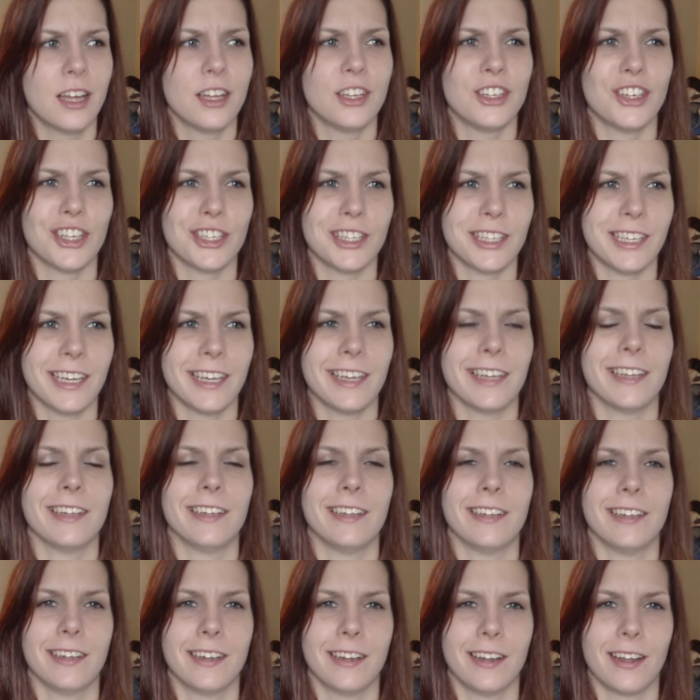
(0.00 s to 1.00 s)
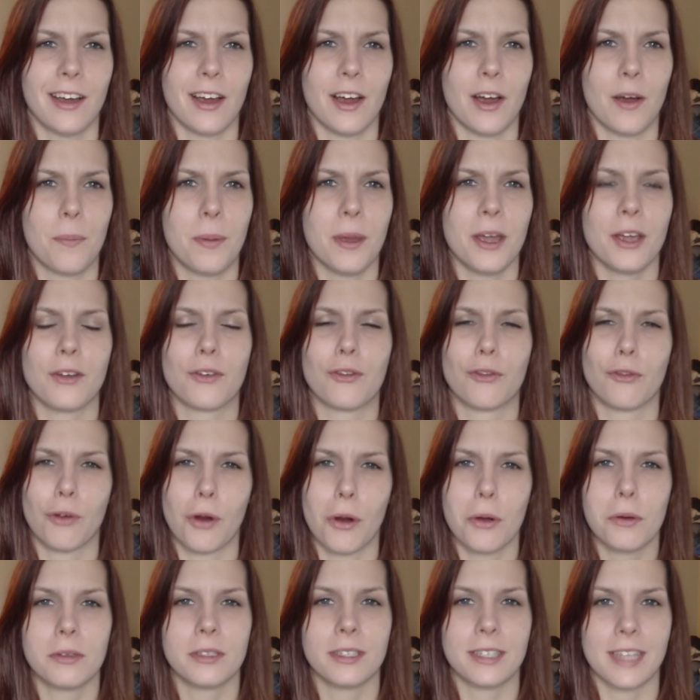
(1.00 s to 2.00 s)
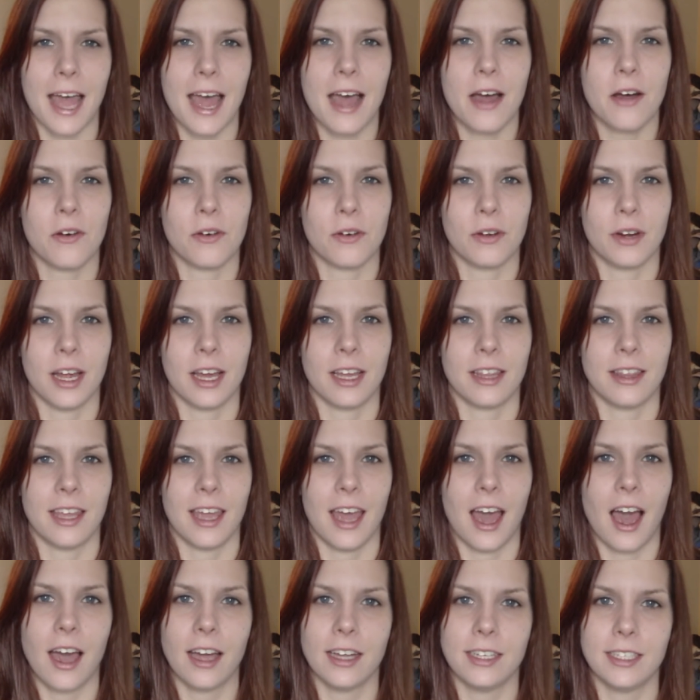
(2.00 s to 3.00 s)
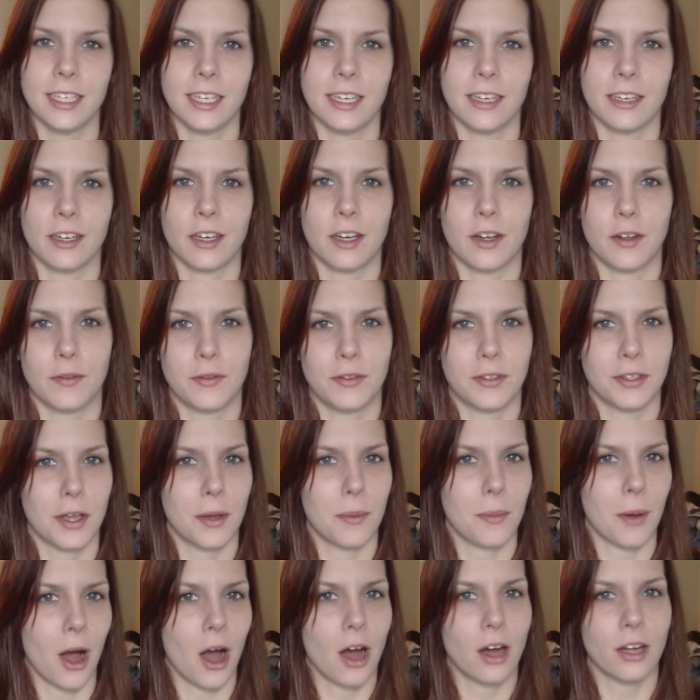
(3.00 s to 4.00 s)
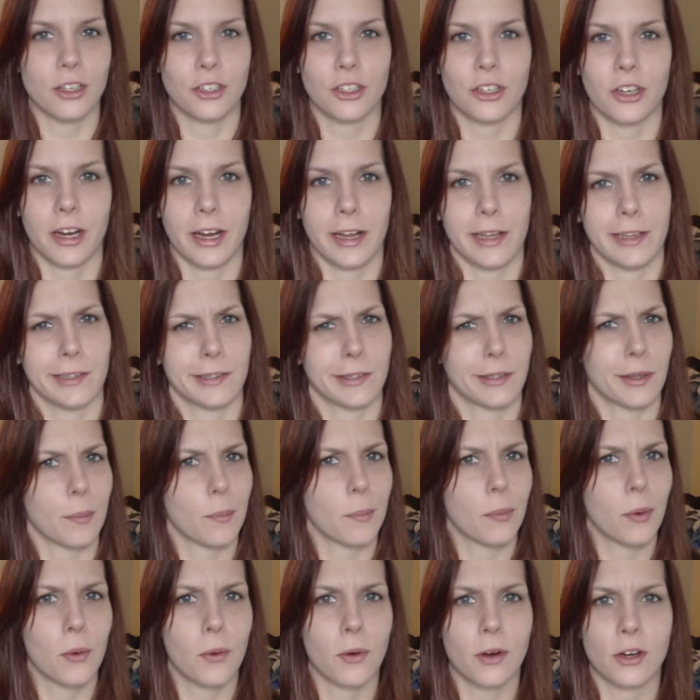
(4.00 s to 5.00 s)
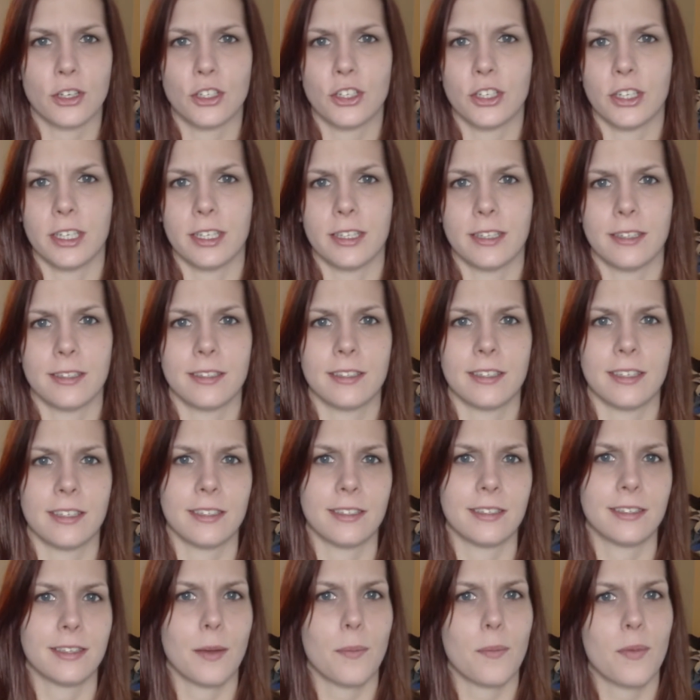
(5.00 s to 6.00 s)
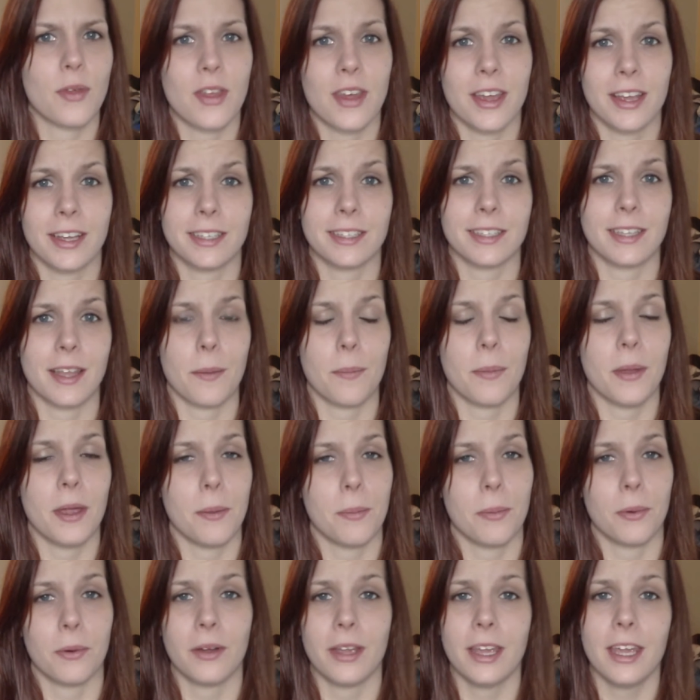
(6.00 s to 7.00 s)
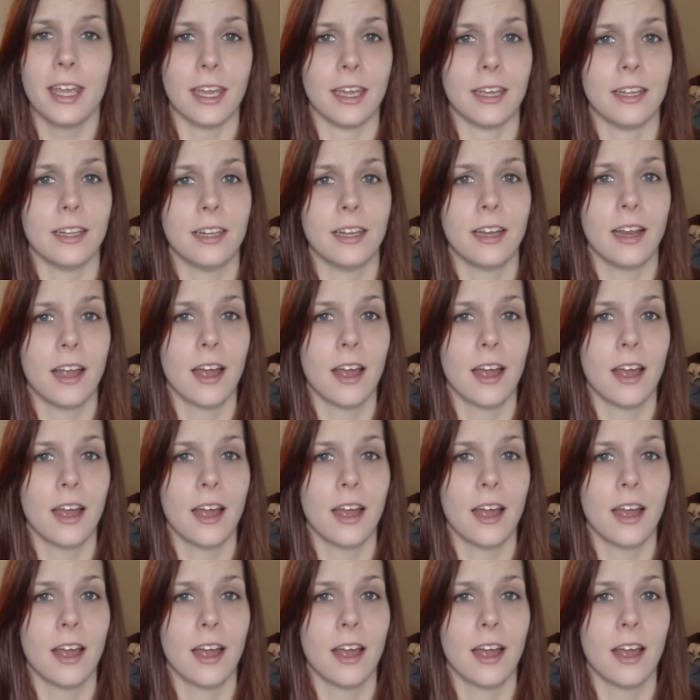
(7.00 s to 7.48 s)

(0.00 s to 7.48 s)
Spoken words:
just get a bit grossed out at the idea of some entrees, some portions, and some things that people eat.